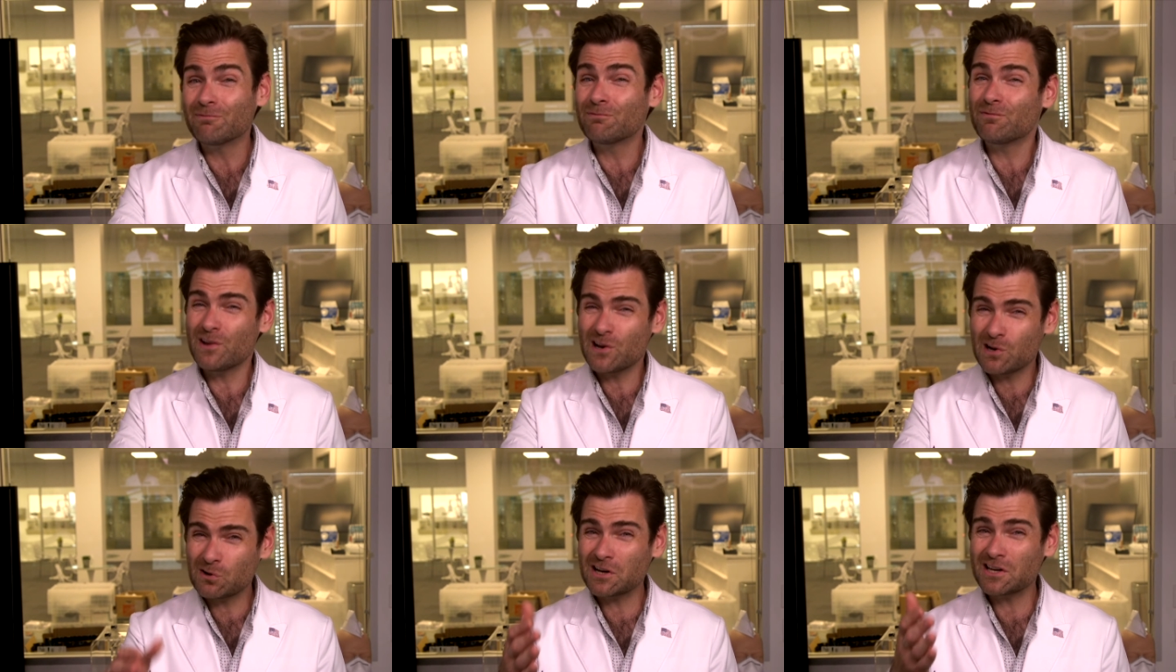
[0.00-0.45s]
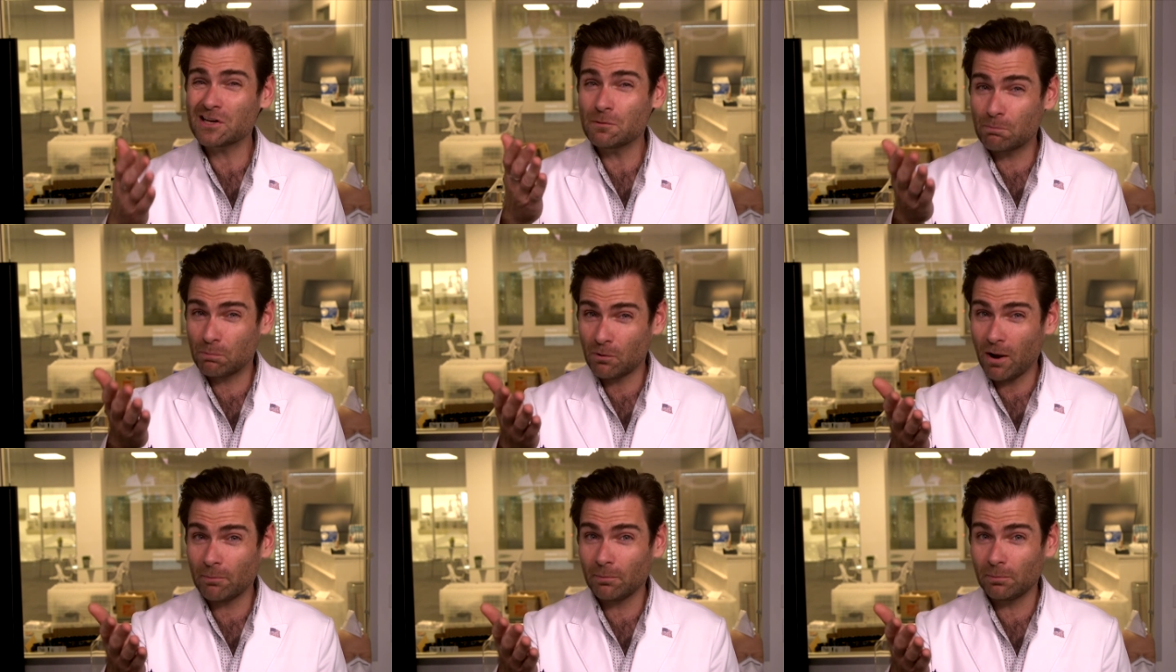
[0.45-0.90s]
Figuring you
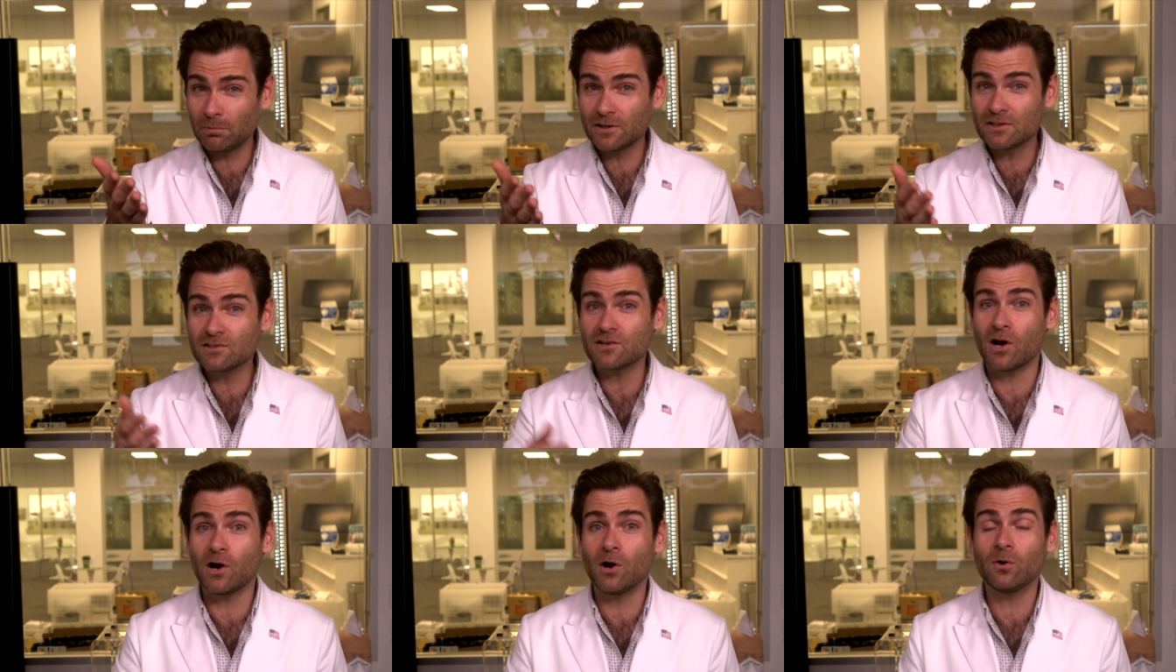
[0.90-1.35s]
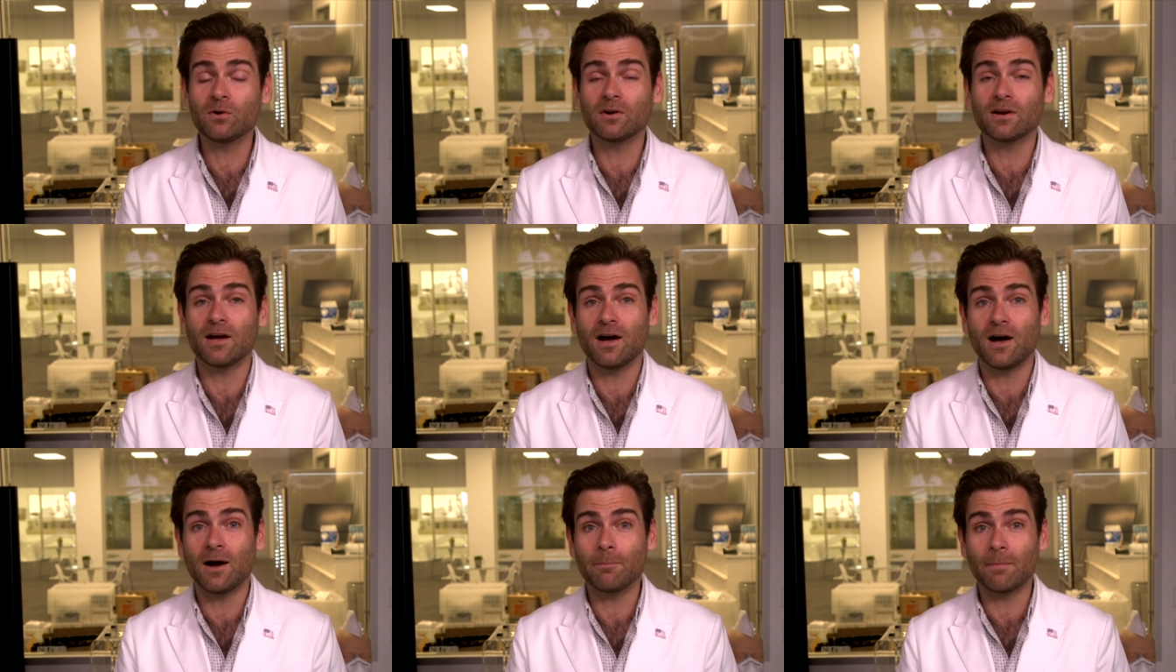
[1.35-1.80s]
probably don't,
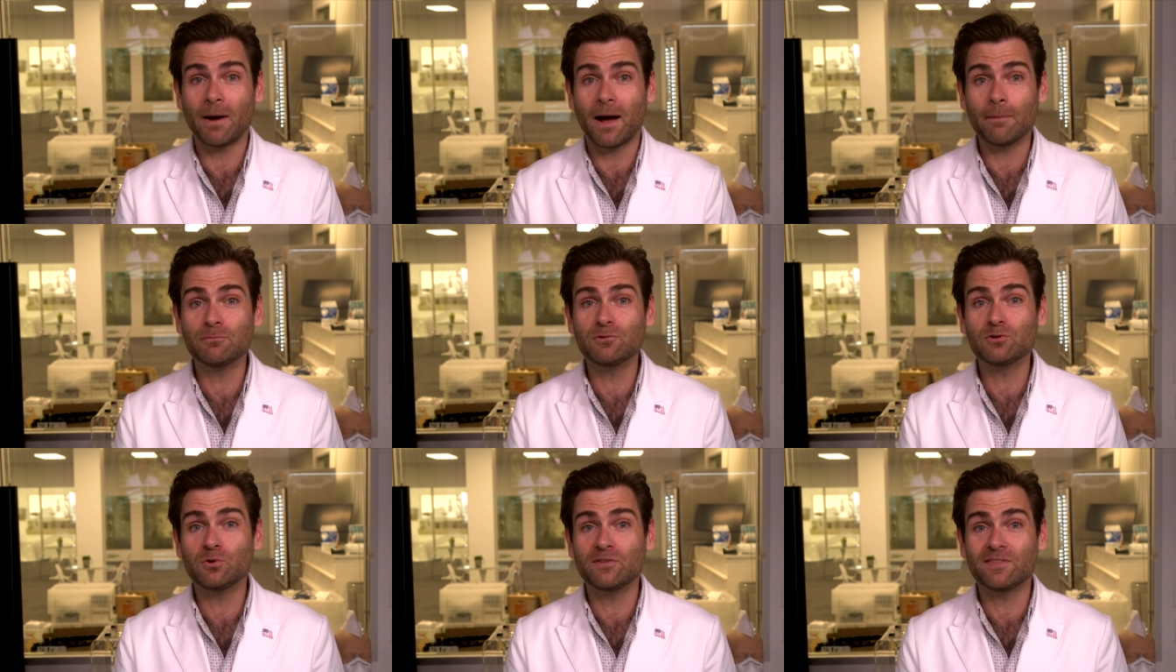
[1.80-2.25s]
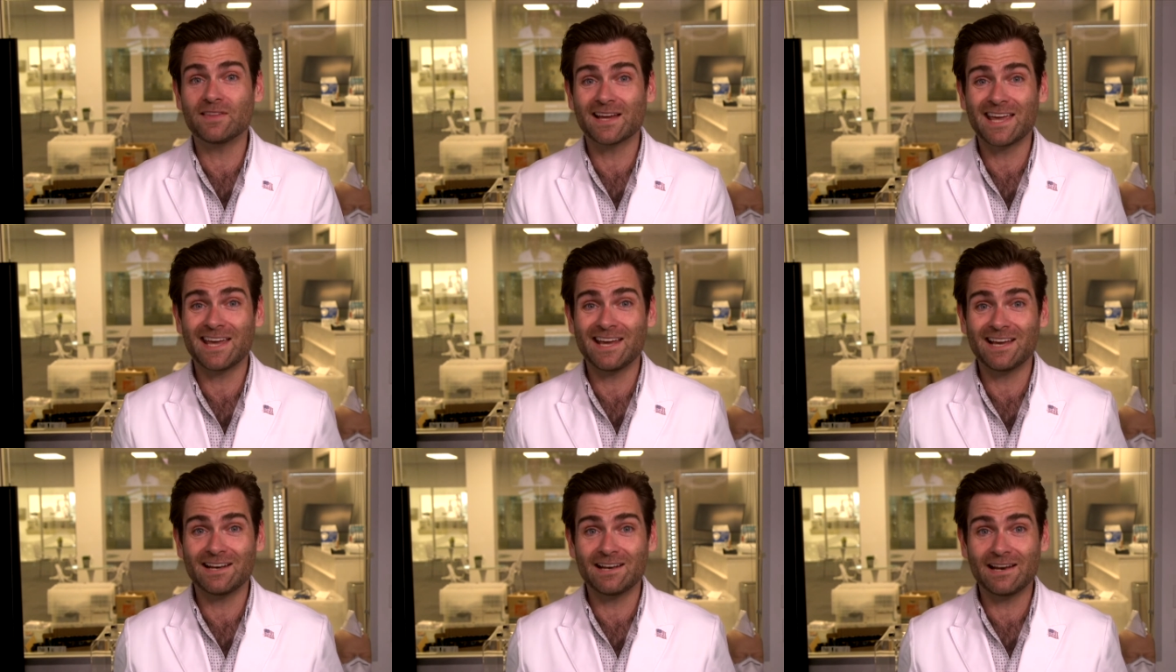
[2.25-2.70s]
um, I'm doing the
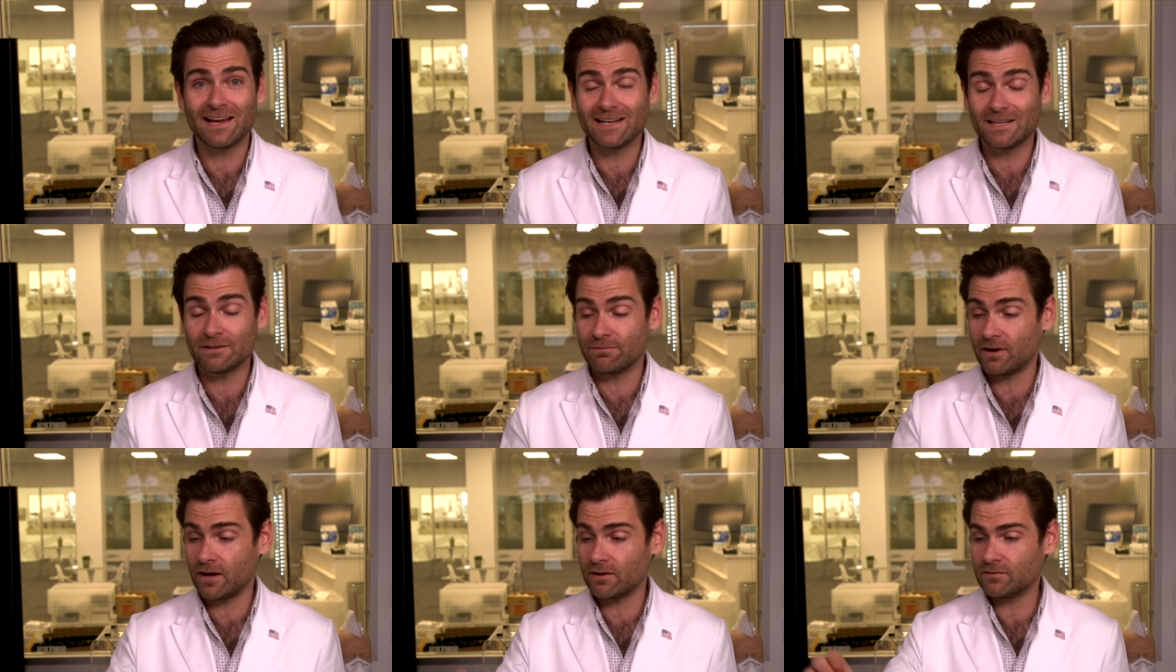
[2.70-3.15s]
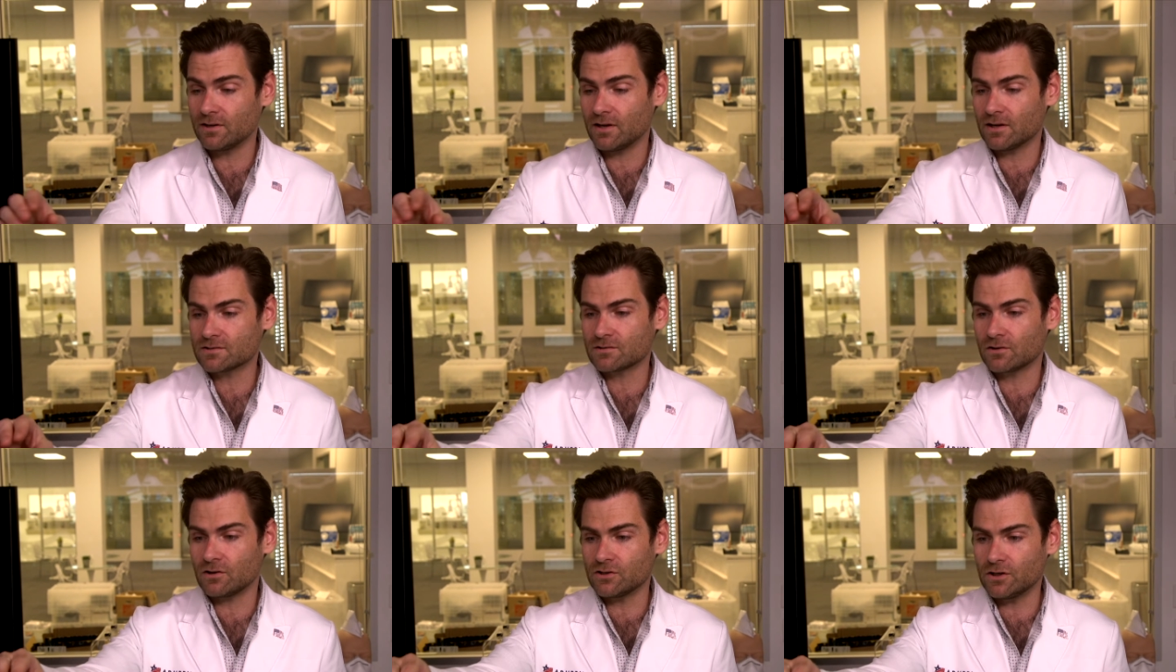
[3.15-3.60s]
KN95
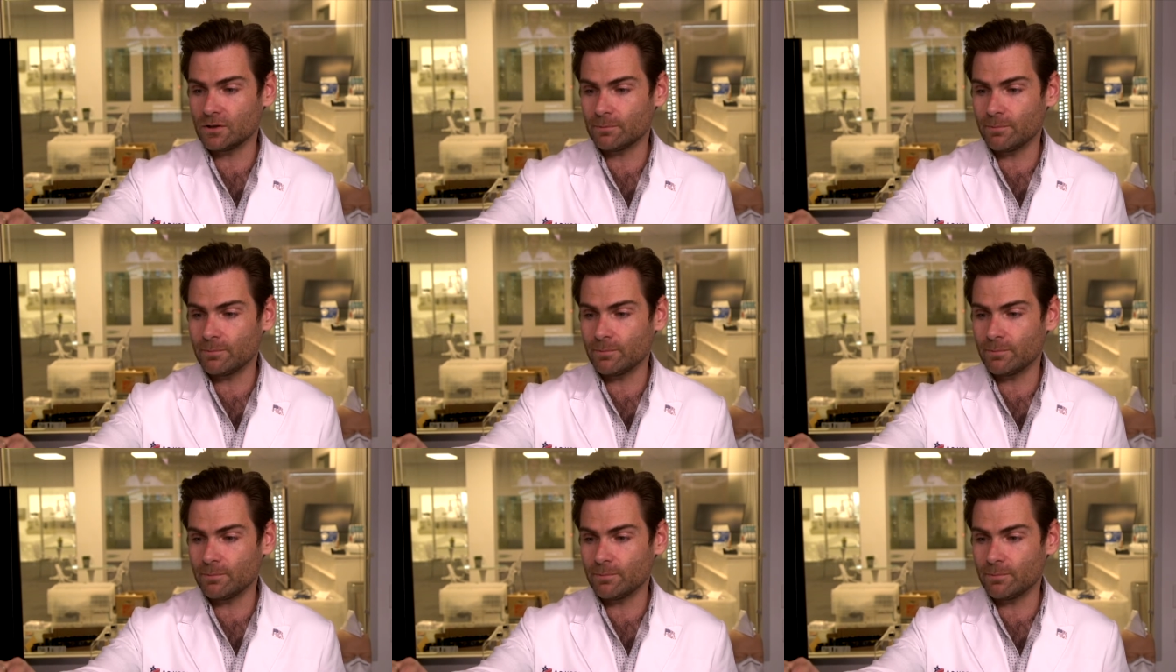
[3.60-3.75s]
test on your